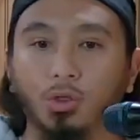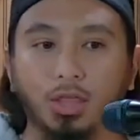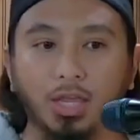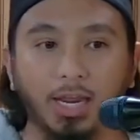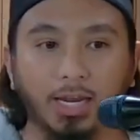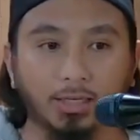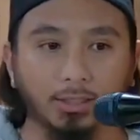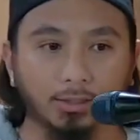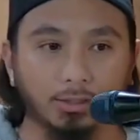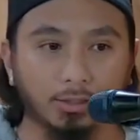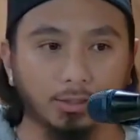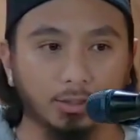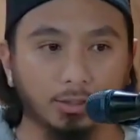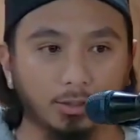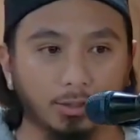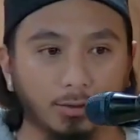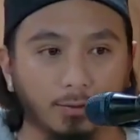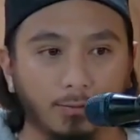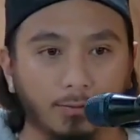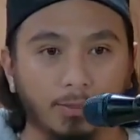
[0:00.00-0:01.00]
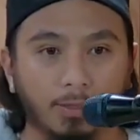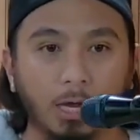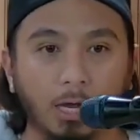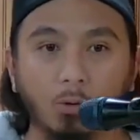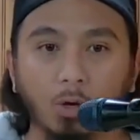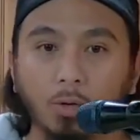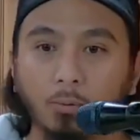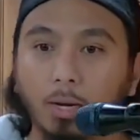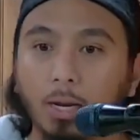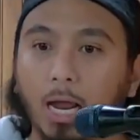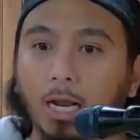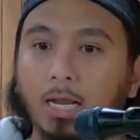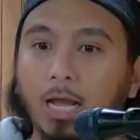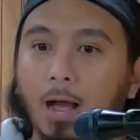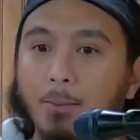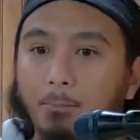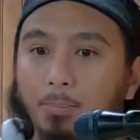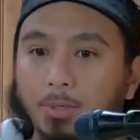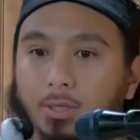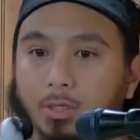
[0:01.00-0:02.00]
things that will
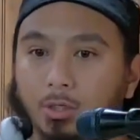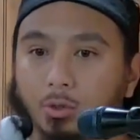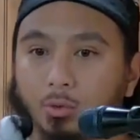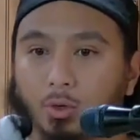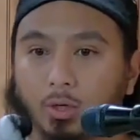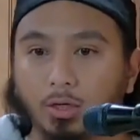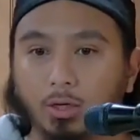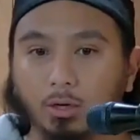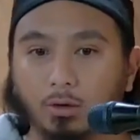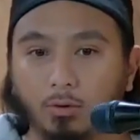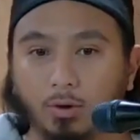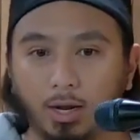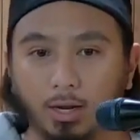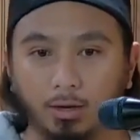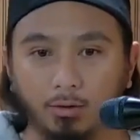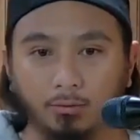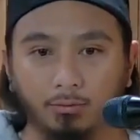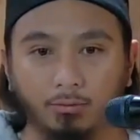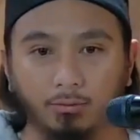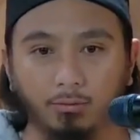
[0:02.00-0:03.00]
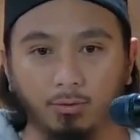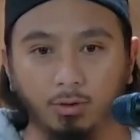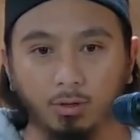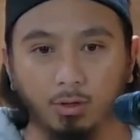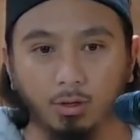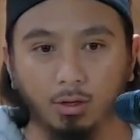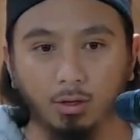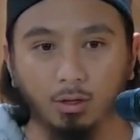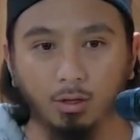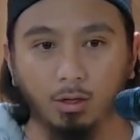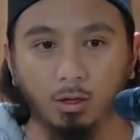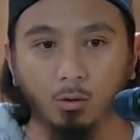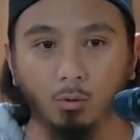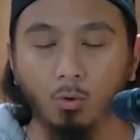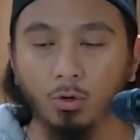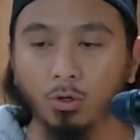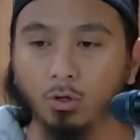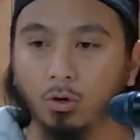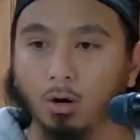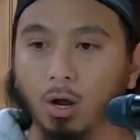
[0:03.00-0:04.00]
accompany you in the grave
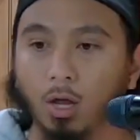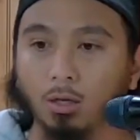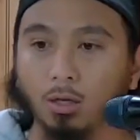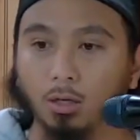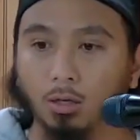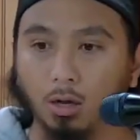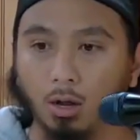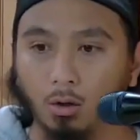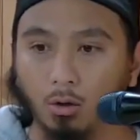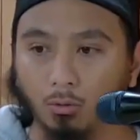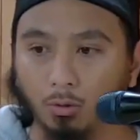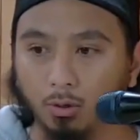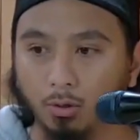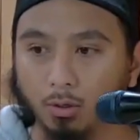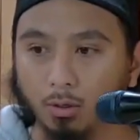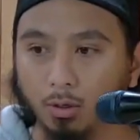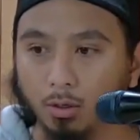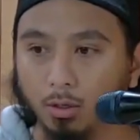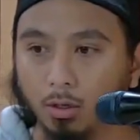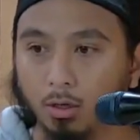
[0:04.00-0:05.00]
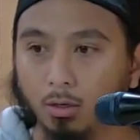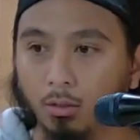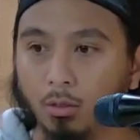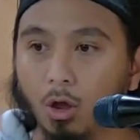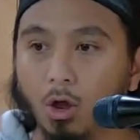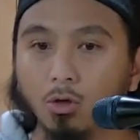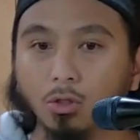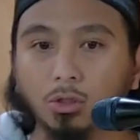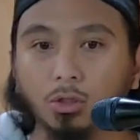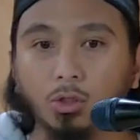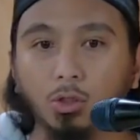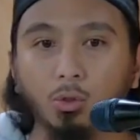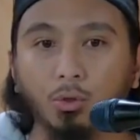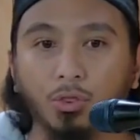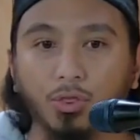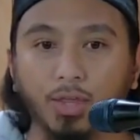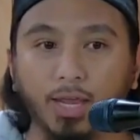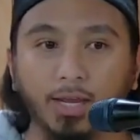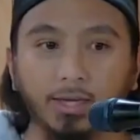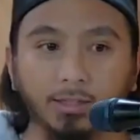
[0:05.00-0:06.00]
when you're all alone. Those two
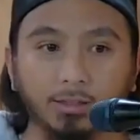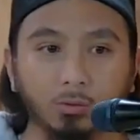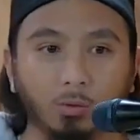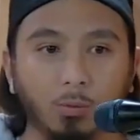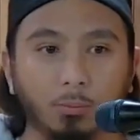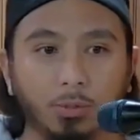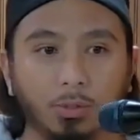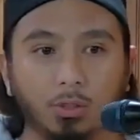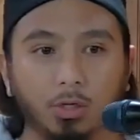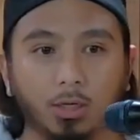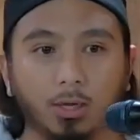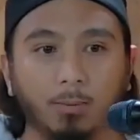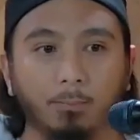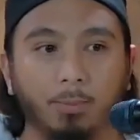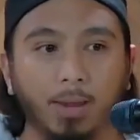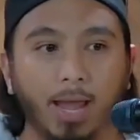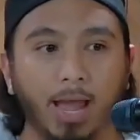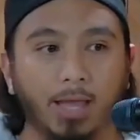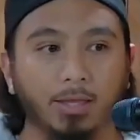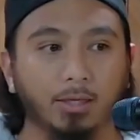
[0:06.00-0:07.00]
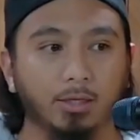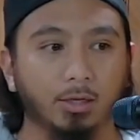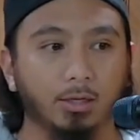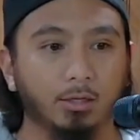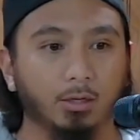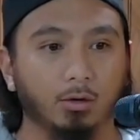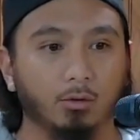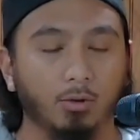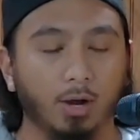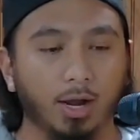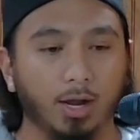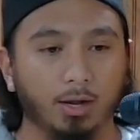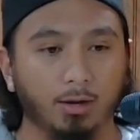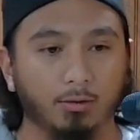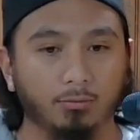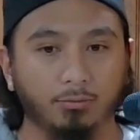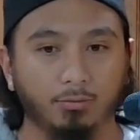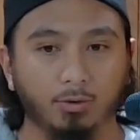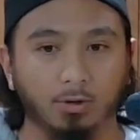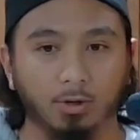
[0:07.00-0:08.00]
things will be your companion in the
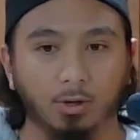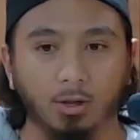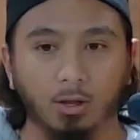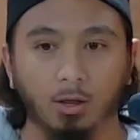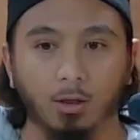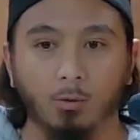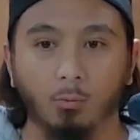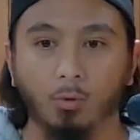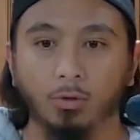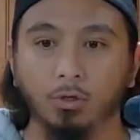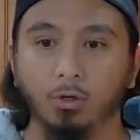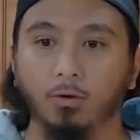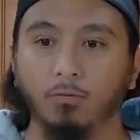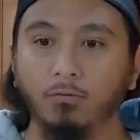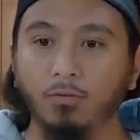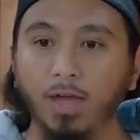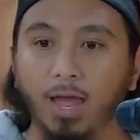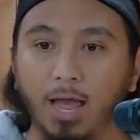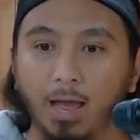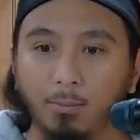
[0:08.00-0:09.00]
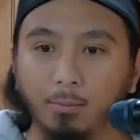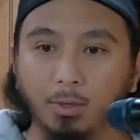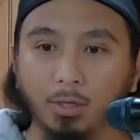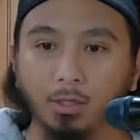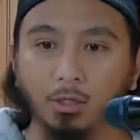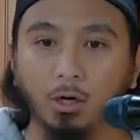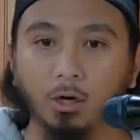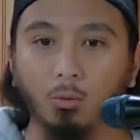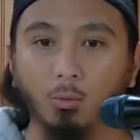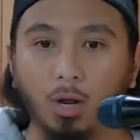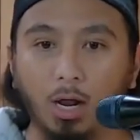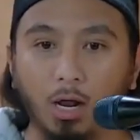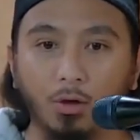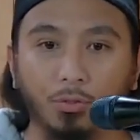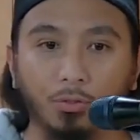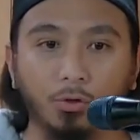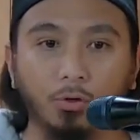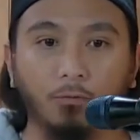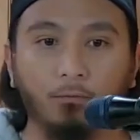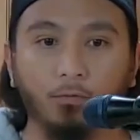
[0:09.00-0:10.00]
grave when your family, your
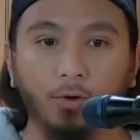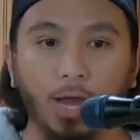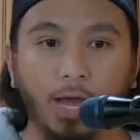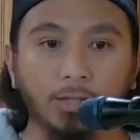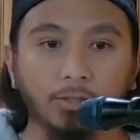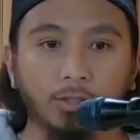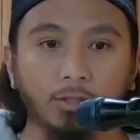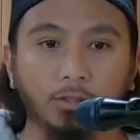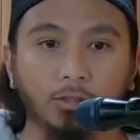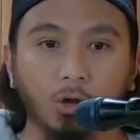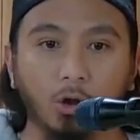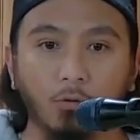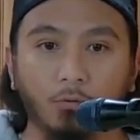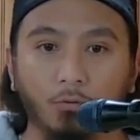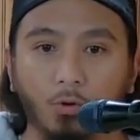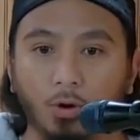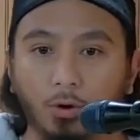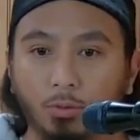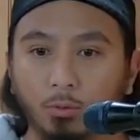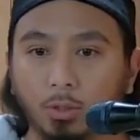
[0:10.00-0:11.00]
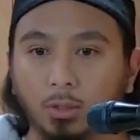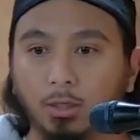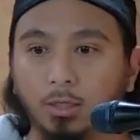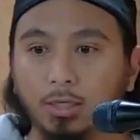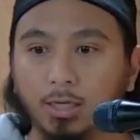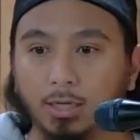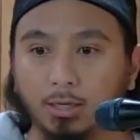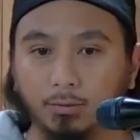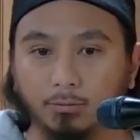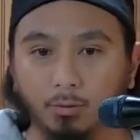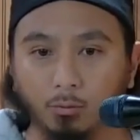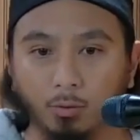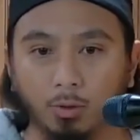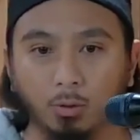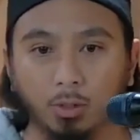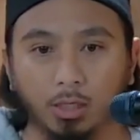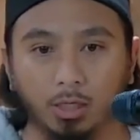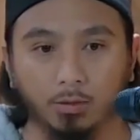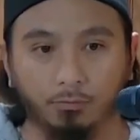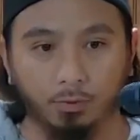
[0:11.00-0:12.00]
wealth, your friends, and so forth will leave,
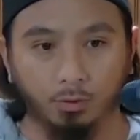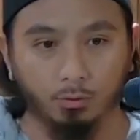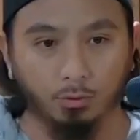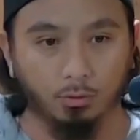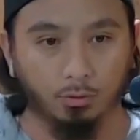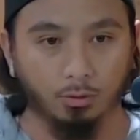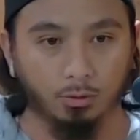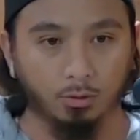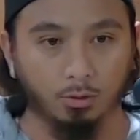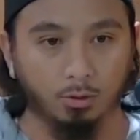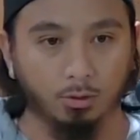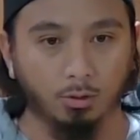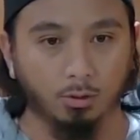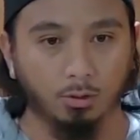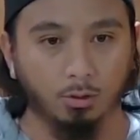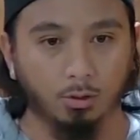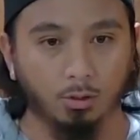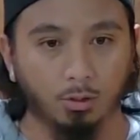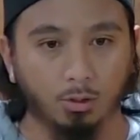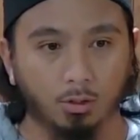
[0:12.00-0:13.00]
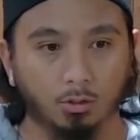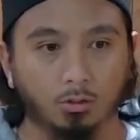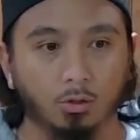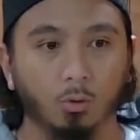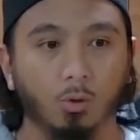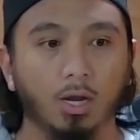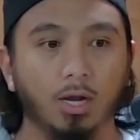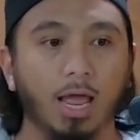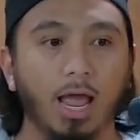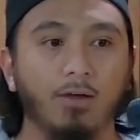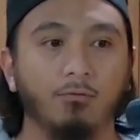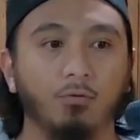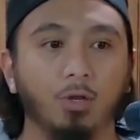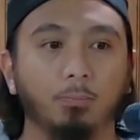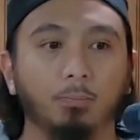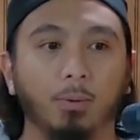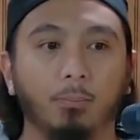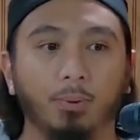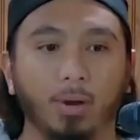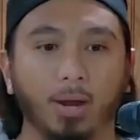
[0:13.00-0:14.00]
will leave you. So what have we
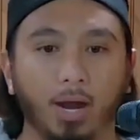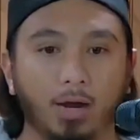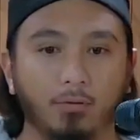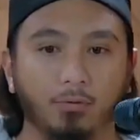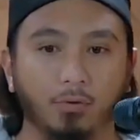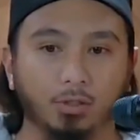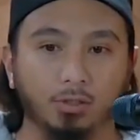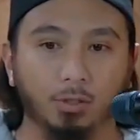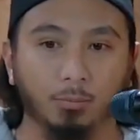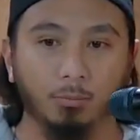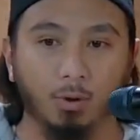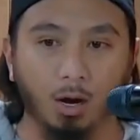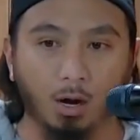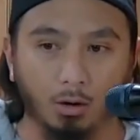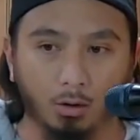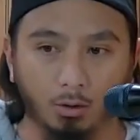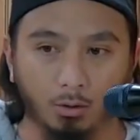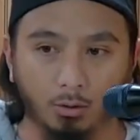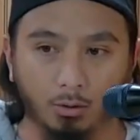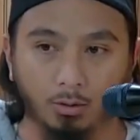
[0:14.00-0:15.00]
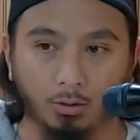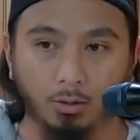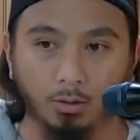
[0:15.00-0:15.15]
prepared for tomorrow?